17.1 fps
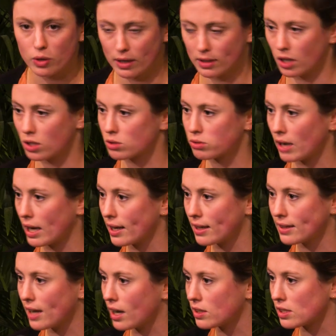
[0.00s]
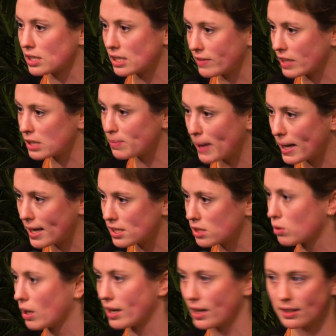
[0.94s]
crank, cracking down on civic
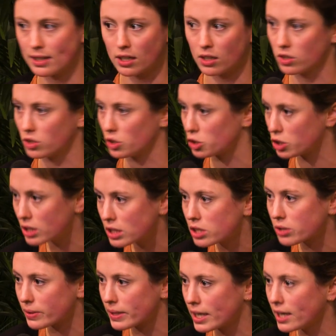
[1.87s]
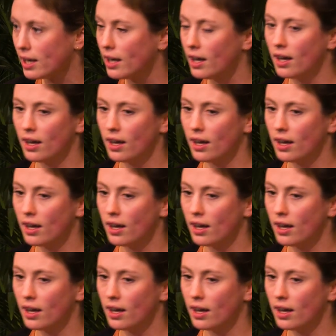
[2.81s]
space, cracking down on the judiciary,